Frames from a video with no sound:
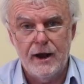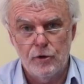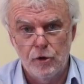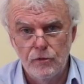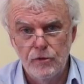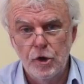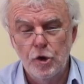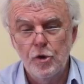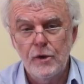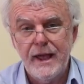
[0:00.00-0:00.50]
are
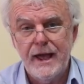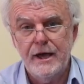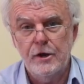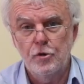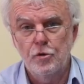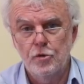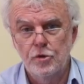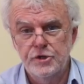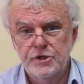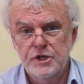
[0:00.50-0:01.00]
on the
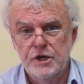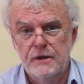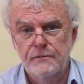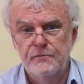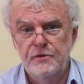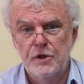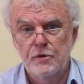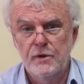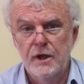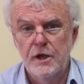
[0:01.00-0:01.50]
lookout all the
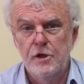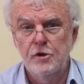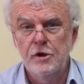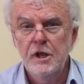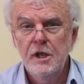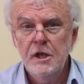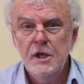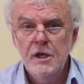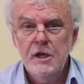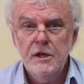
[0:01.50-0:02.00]
time for your
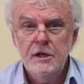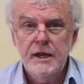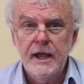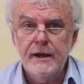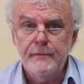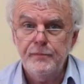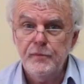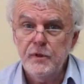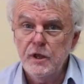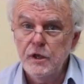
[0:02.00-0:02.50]
own.
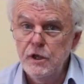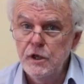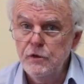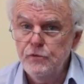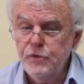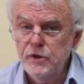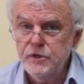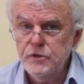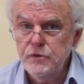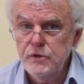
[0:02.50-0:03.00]
Now,
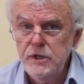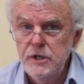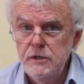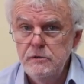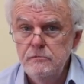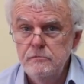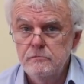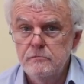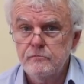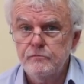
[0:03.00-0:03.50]
if we're
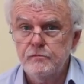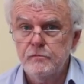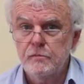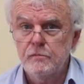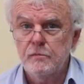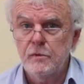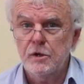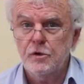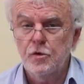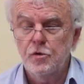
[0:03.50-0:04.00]

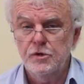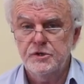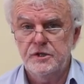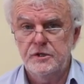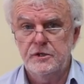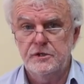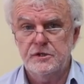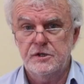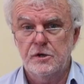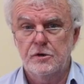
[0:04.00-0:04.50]
doing a course
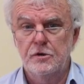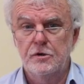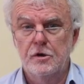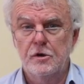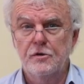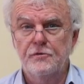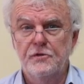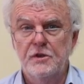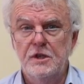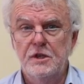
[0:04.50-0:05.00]
in
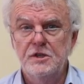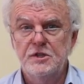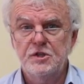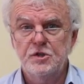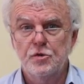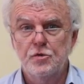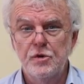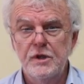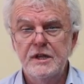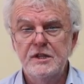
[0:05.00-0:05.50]
historiography,
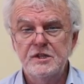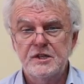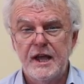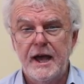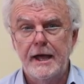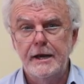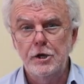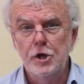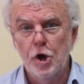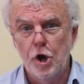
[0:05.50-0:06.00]
historians
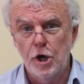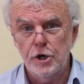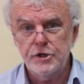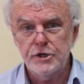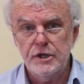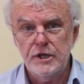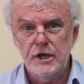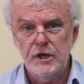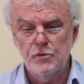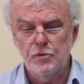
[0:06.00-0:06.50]
are
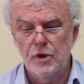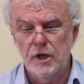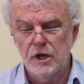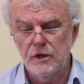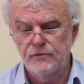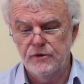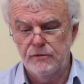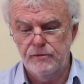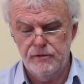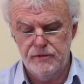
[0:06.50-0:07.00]
not
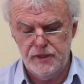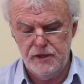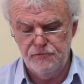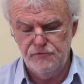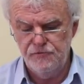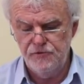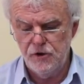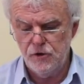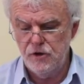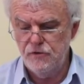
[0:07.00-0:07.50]
irrelevant. They're
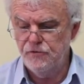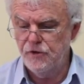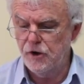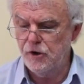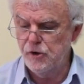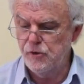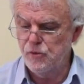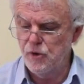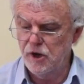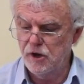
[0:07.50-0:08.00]
very,
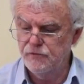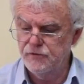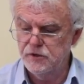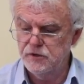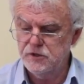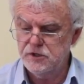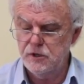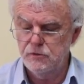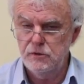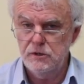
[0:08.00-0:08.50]
very
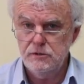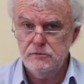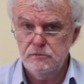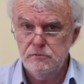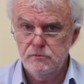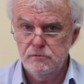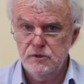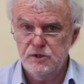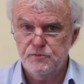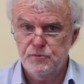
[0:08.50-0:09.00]
relevant. So
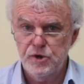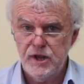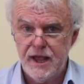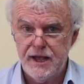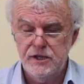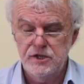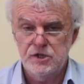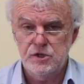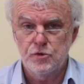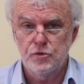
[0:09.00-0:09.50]
let's bring
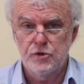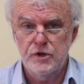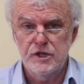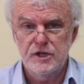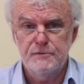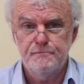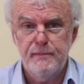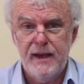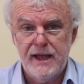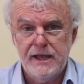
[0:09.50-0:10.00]
our
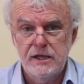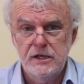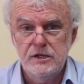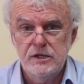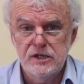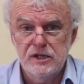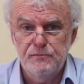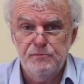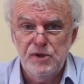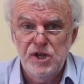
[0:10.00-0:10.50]
historians back
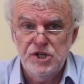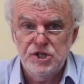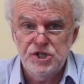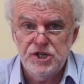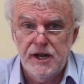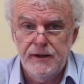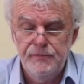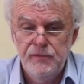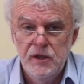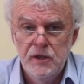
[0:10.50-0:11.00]
into the
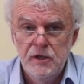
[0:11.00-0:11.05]
picture,